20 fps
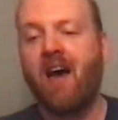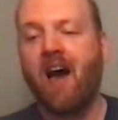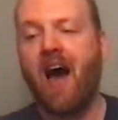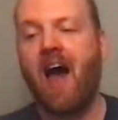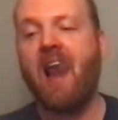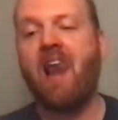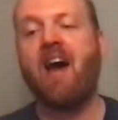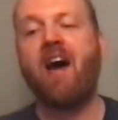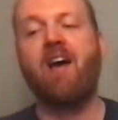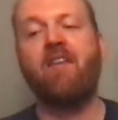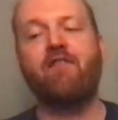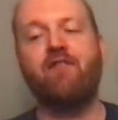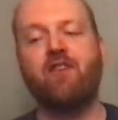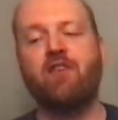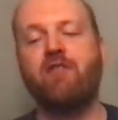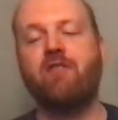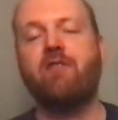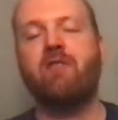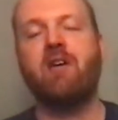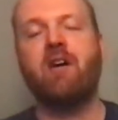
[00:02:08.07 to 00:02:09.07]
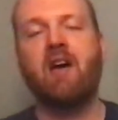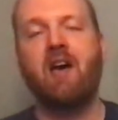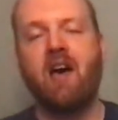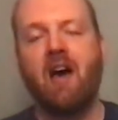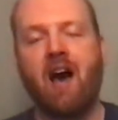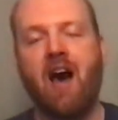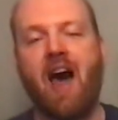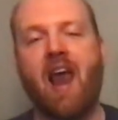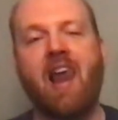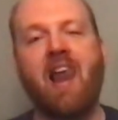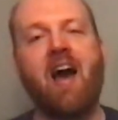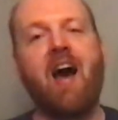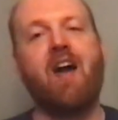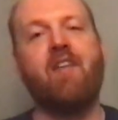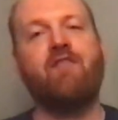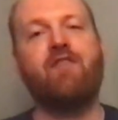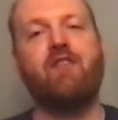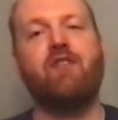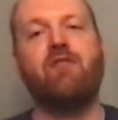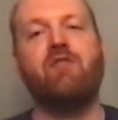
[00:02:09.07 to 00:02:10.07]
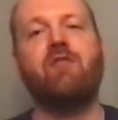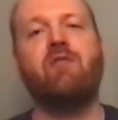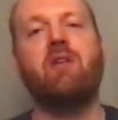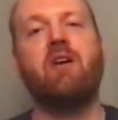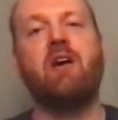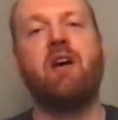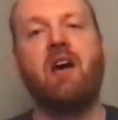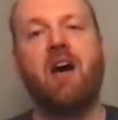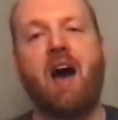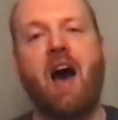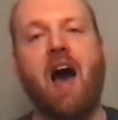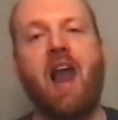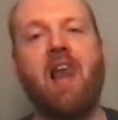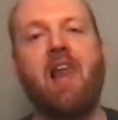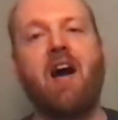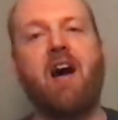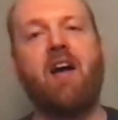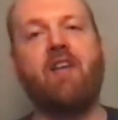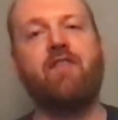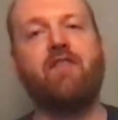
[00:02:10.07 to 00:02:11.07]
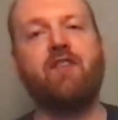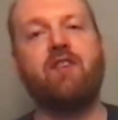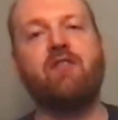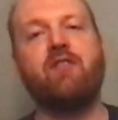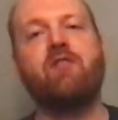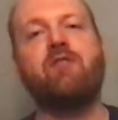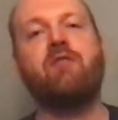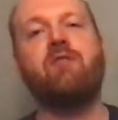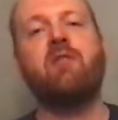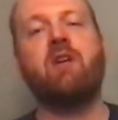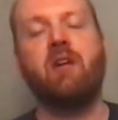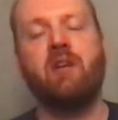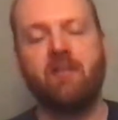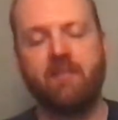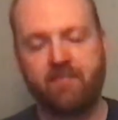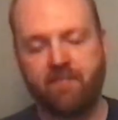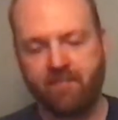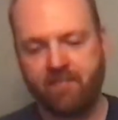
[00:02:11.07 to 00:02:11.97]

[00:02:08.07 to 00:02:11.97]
I love you, I love you, I love you.